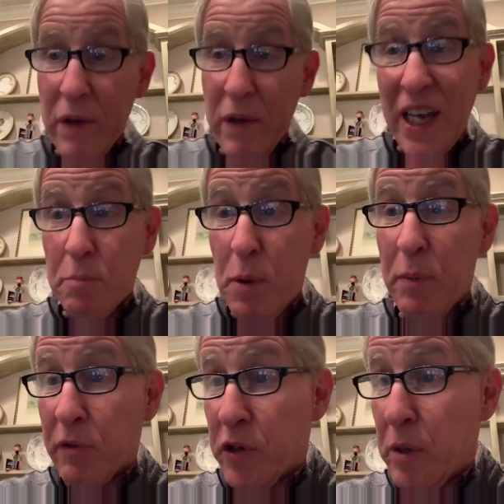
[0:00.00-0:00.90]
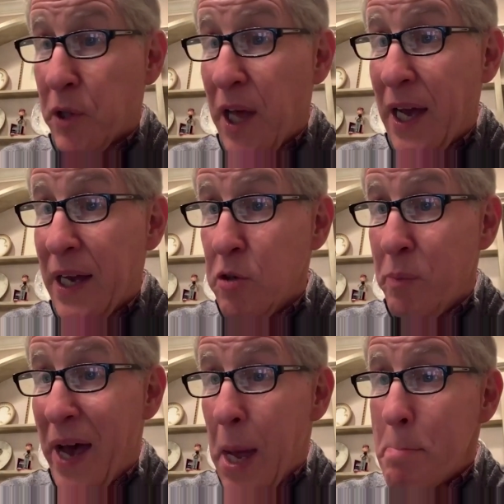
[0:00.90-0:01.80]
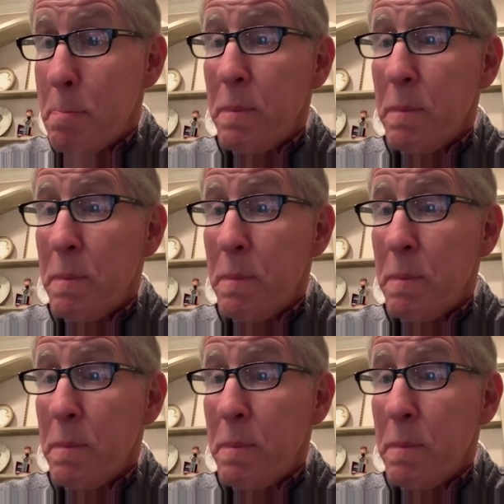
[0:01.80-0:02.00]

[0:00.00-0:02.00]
and we've taken people who've reapplied, you bet,